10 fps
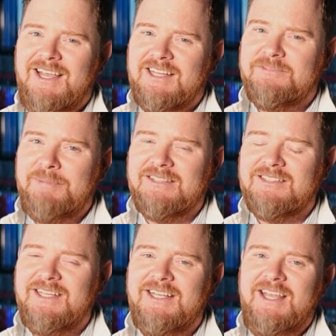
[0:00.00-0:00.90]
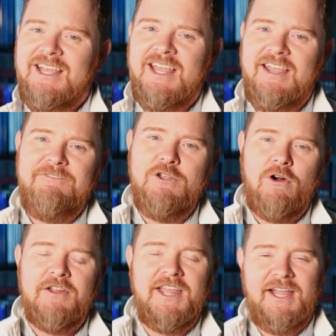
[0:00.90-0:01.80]
especially if
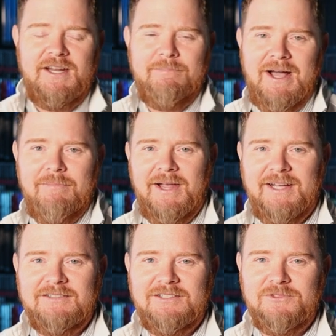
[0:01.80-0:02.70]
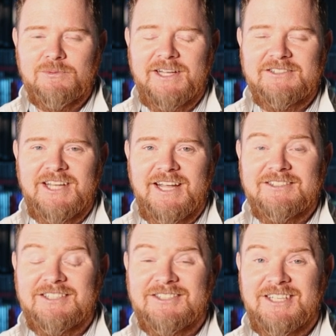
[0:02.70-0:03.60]
you're thinking about making some swing changes?